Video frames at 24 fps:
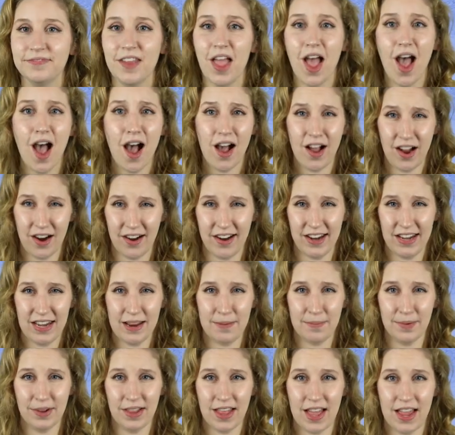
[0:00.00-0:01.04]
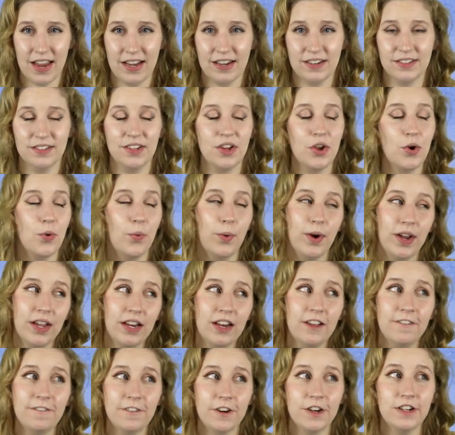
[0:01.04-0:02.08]
line! All right, number line. We're
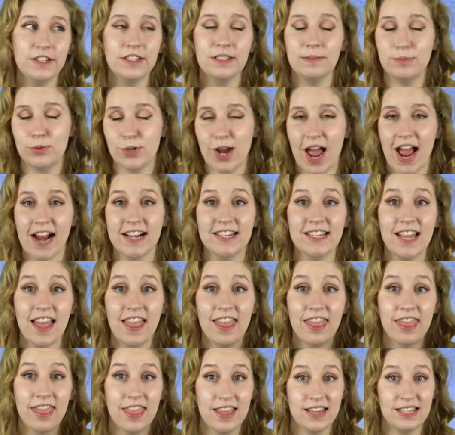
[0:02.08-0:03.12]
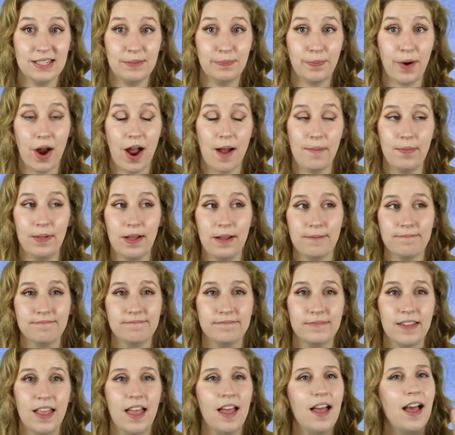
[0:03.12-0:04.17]
gonna first subtract this problem.
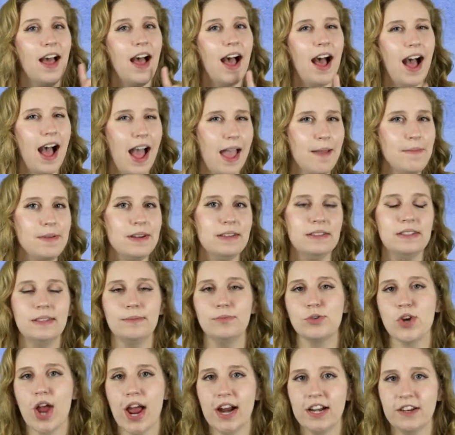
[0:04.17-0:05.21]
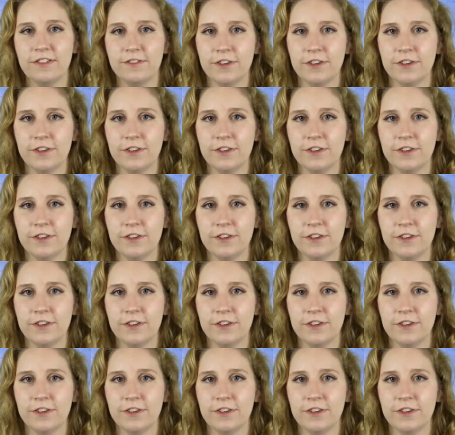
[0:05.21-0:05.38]
I'm gonna subtract